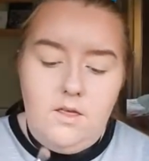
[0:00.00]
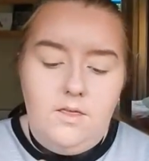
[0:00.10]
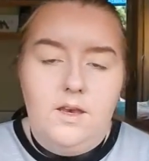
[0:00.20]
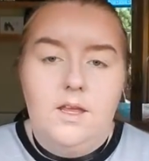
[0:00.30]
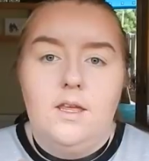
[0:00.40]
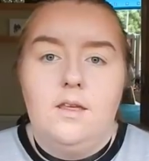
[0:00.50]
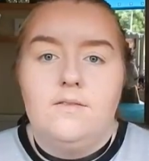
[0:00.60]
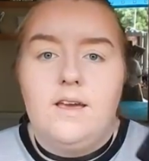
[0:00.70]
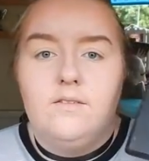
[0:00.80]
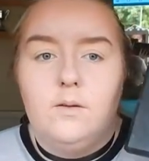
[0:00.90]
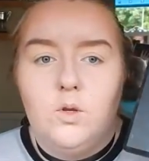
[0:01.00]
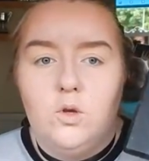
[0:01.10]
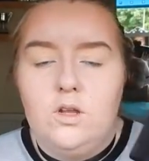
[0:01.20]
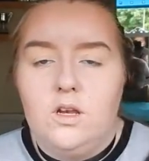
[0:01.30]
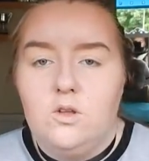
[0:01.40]

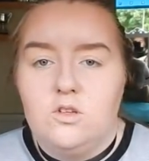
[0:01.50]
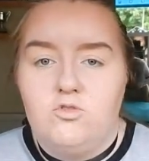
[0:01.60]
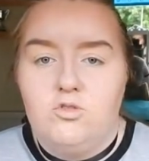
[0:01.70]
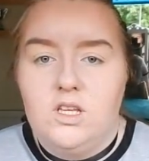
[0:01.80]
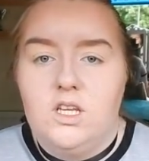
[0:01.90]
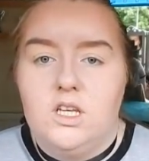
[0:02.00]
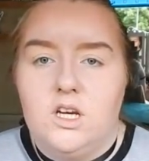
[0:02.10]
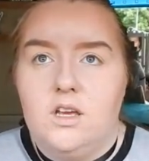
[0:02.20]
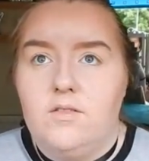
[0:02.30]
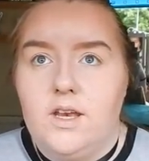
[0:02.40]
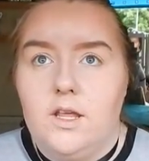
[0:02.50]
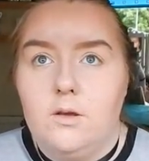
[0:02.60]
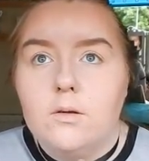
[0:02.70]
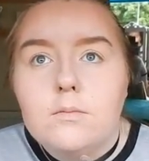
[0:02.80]
35W, and it looks really dirty right now.